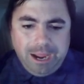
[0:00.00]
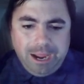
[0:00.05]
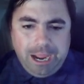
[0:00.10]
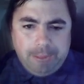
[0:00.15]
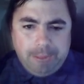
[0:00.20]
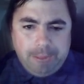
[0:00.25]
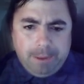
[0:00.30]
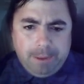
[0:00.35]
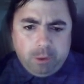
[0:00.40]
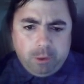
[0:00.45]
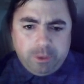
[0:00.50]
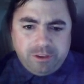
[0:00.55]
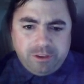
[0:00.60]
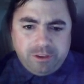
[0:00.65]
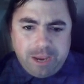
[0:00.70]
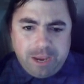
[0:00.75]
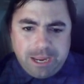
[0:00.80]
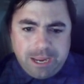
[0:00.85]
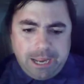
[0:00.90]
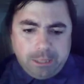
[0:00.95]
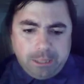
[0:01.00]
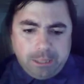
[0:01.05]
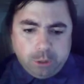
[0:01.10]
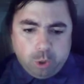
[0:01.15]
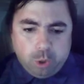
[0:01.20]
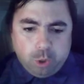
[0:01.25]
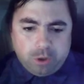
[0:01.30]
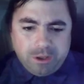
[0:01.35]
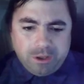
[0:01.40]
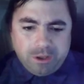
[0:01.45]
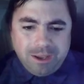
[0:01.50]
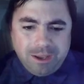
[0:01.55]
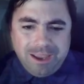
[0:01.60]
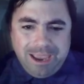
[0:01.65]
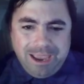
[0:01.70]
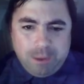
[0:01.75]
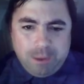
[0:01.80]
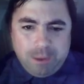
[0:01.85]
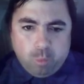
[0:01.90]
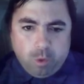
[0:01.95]
How about we take a look
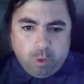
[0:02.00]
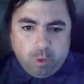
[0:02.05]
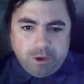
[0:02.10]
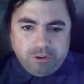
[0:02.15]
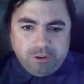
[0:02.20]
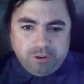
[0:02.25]
at what